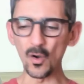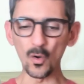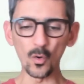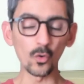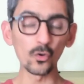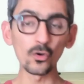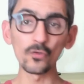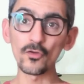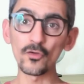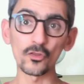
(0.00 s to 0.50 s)

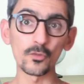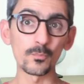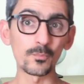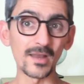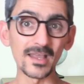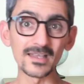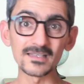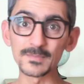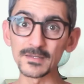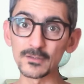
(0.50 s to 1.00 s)
all over the
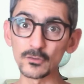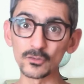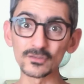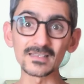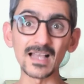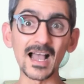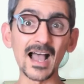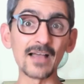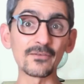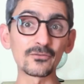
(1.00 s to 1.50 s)
place
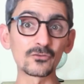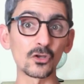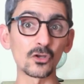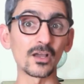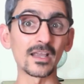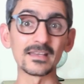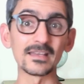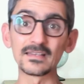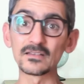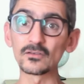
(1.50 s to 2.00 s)
because
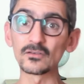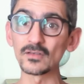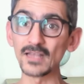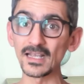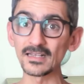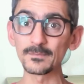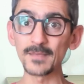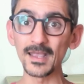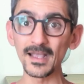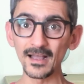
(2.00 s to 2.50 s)
after it is a
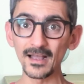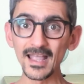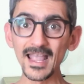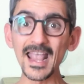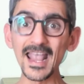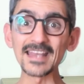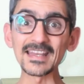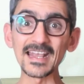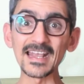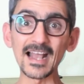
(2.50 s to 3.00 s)
nightmare
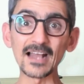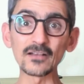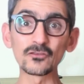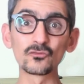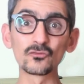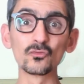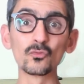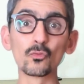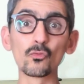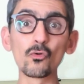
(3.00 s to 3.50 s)
and I
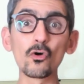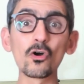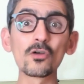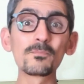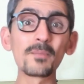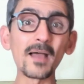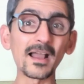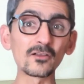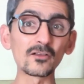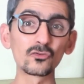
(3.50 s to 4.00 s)
had to
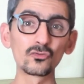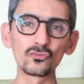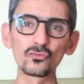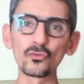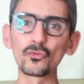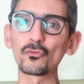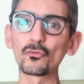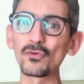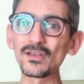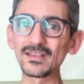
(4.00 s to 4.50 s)
roll back two
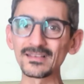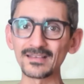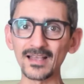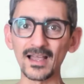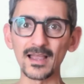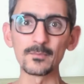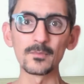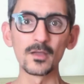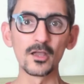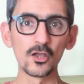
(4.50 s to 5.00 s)
to three
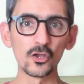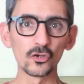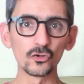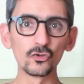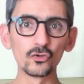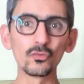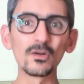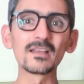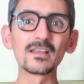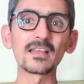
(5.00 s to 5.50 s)
times
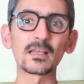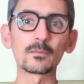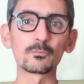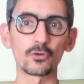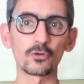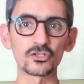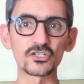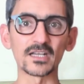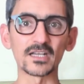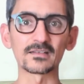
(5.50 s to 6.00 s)
during that
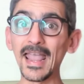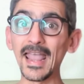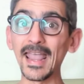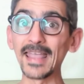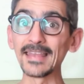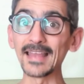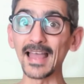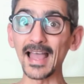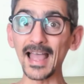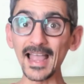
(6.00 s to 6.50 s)
project.
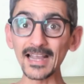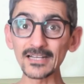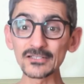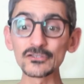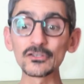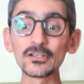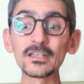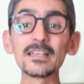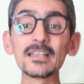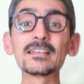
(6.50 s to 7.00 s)
And
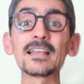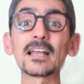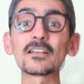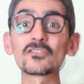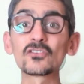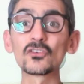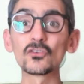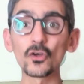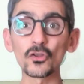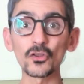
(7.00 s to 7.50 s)
actually,
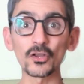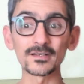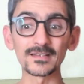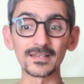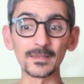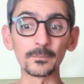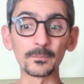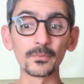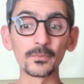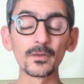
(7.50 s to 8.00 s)
that's another
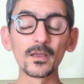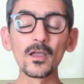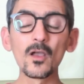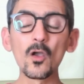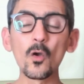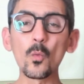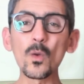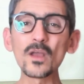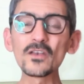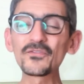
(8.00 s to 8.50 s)
tip.
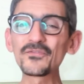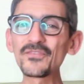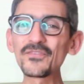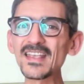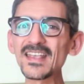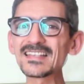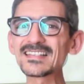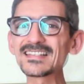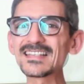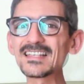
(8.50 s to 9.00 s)
When
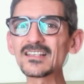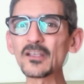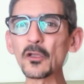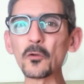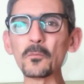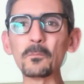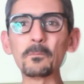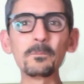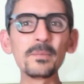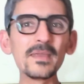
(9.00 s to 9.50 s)
facing
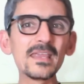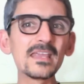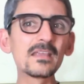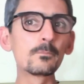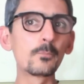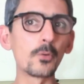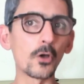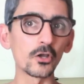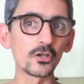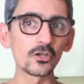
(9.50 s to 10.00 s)
a
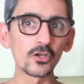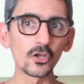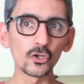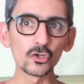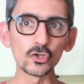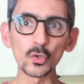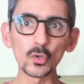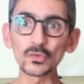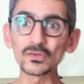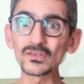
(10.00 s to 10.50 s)
big bug,
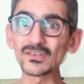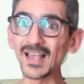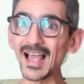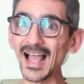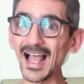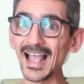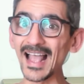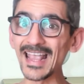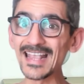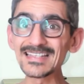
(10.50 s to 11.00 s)
don't
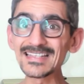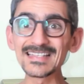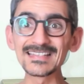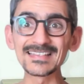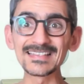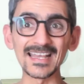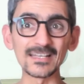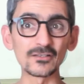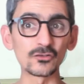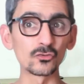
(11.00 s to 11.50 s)

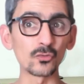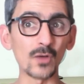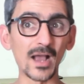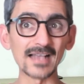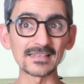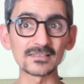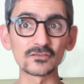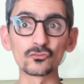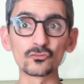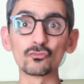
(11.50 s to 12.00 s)
hesitate to
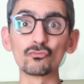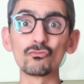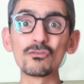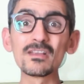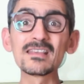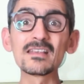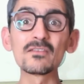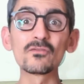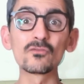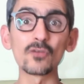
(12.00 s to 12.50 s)
ask to
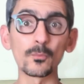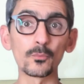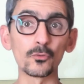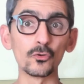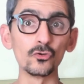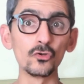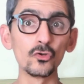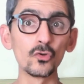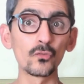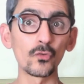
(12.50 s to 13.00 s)
redevelop
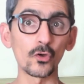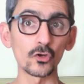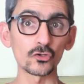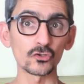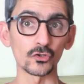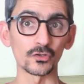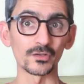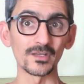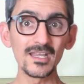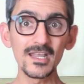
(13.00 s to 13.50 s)
the new
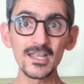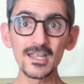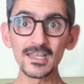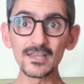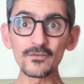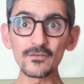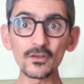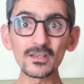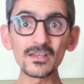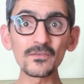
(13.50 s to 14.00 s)
version,
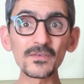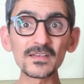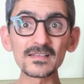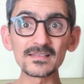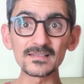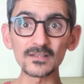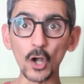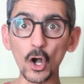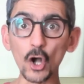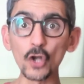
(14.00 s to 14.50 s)
even if
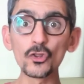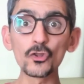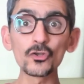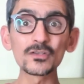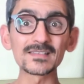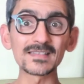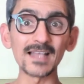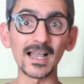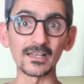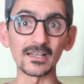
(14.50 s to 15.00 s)
it's on
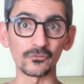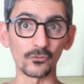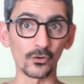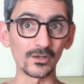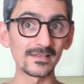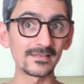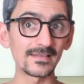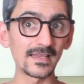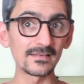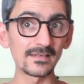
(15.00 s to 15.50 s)
the side.
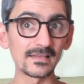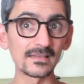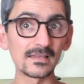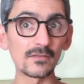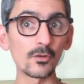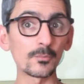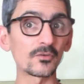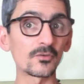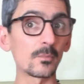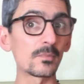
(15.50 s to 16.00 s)
For instance, he
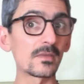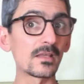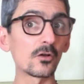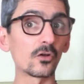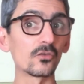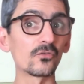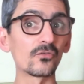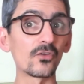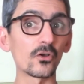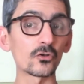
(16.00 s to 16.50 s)
developed
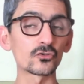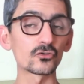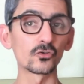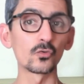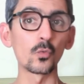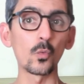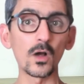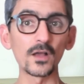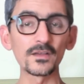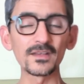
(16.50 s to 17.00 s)
something on
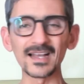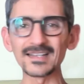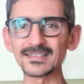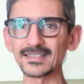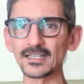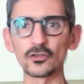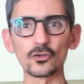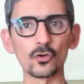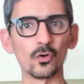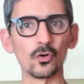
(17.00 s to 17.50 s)
version 1. I
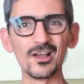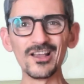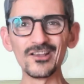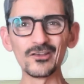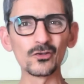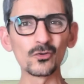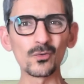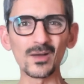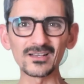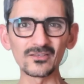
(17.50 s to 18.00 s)
said, no,
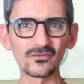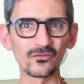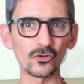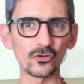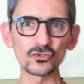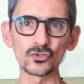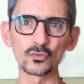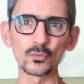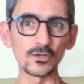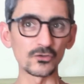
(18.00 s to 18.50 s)
you know what?
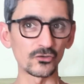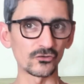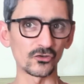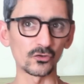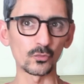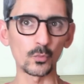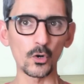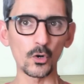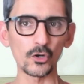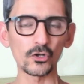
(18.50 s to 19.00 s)
Version 1
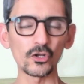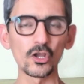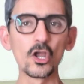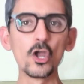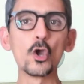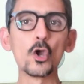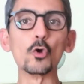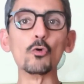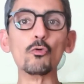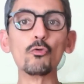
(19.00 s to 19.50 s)
doesn't work.
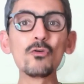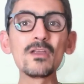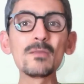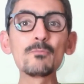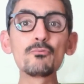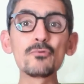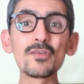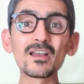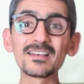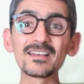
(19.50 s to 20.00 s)

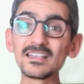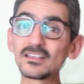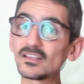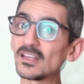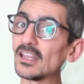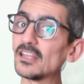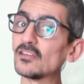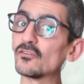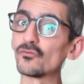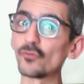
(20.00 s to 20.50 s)
Rebuild
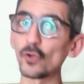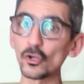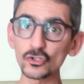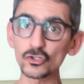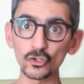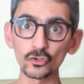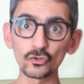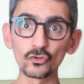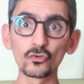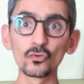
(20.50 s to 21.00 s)
it in
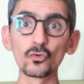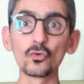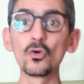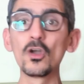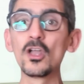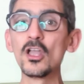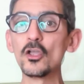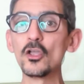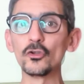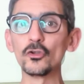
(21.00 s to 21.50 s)
version
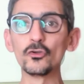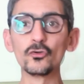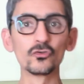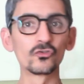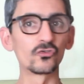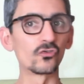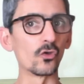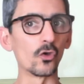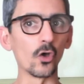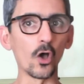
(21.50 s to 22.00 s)
2,
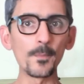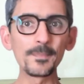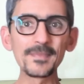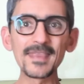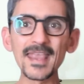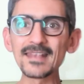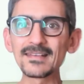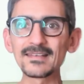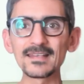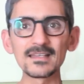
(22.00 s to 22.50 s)
use the
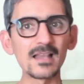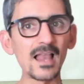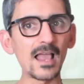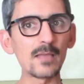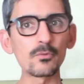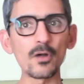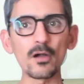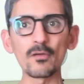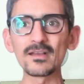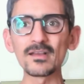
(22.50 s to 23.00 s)
updated
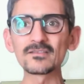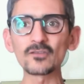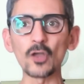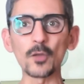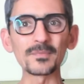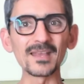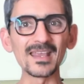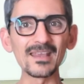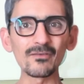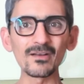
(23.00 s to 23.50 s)
libraries,
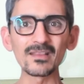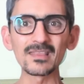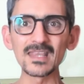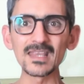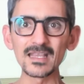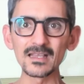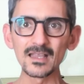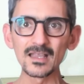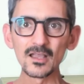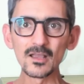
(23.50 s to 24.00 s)
up
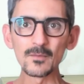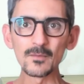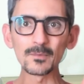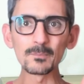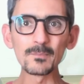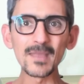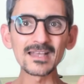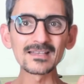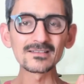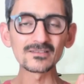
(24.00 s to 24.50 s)
everything,
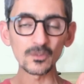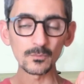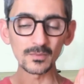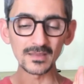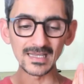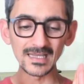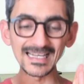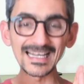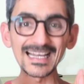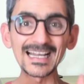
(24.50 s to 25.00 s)
make
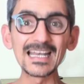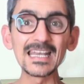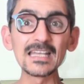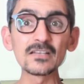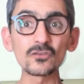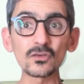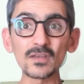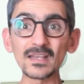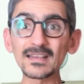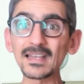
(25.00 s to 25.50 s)
something
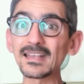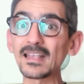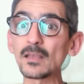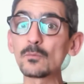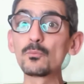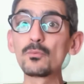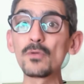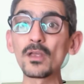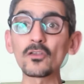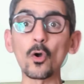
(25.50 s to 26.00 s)
clean so that I
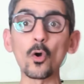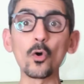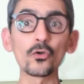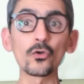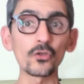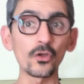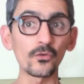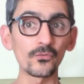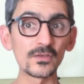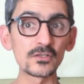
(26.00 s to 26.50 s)
can build
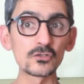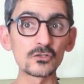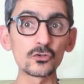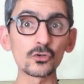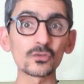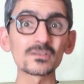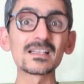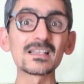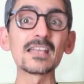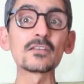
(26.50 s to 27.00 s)
other
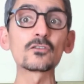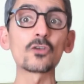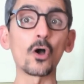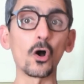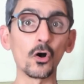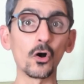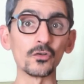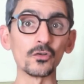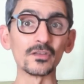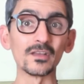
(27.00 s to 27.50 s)
features
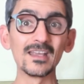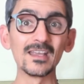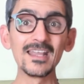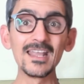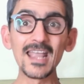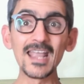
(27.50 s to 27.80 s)
later on.